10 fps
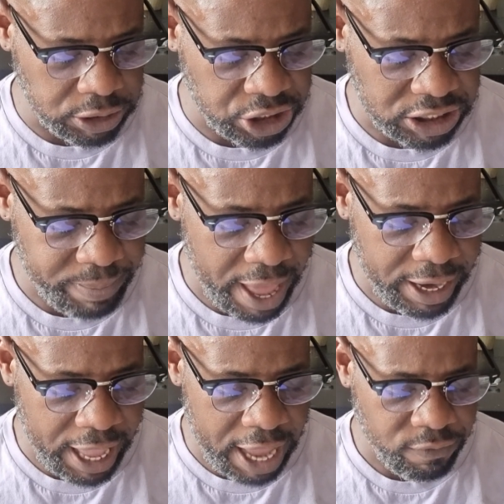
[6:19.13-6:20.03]
just
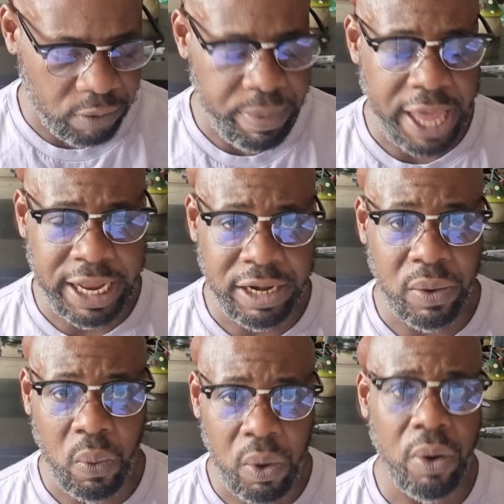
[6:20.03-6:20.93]
about everybody in
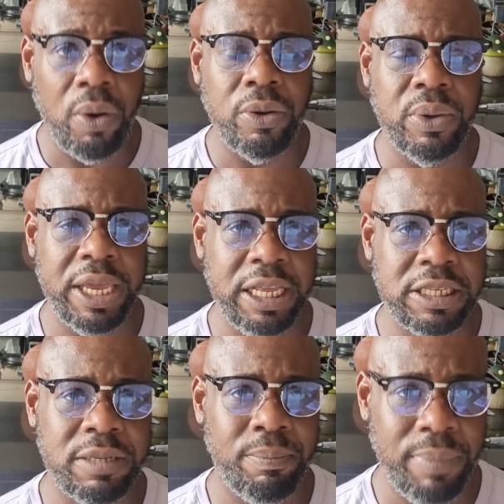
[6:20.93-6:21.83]
the world who
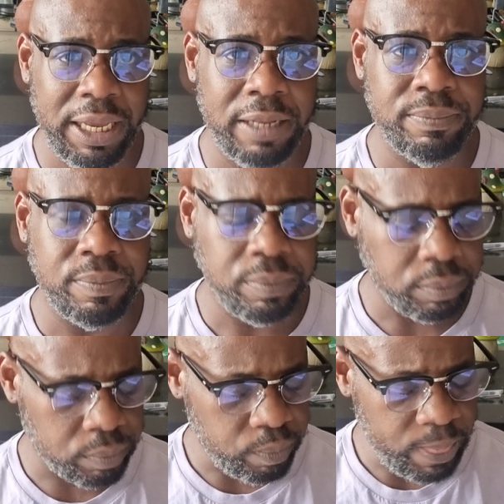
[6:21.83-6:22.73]
eats meat
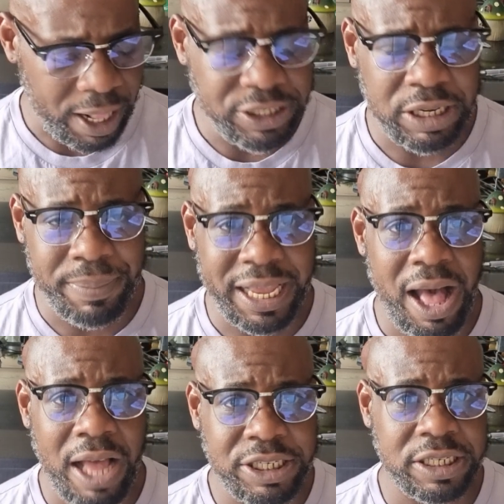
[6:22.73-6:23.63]
should be
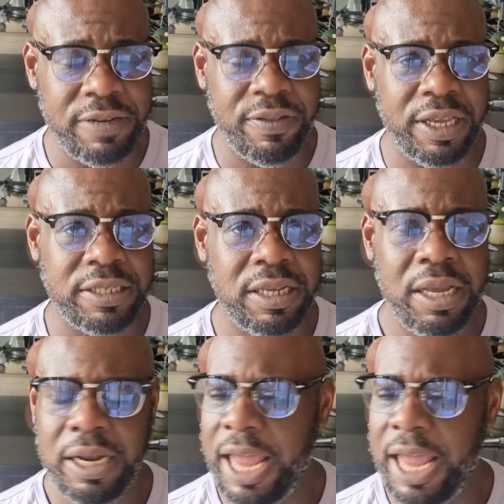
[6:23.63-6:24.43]
cautious of this.